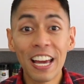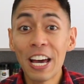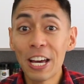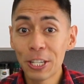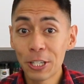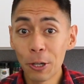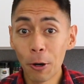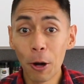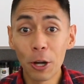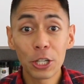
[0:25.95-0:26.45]

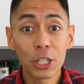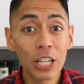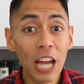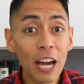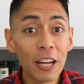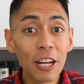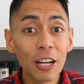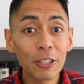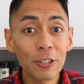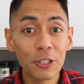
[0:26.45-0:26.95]
So a
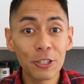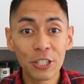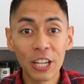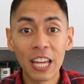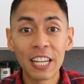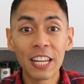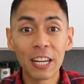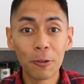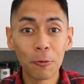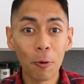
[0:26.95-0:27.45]
shout out to
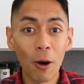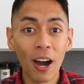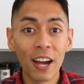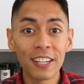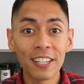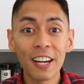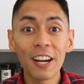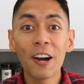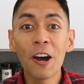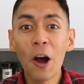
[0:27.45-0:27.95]
Jen and
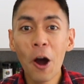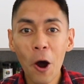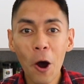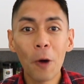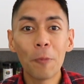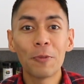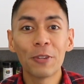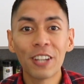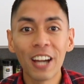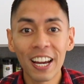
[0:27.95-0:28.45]
Wida,
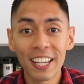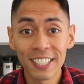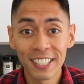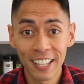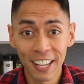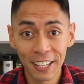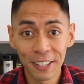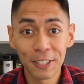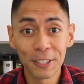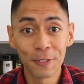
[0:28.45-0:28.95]
hope you guys
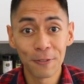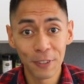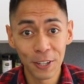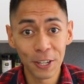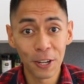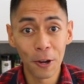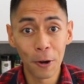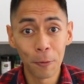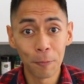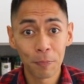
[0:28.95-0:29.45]
like this
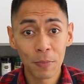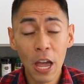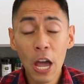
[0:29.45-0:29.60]
video.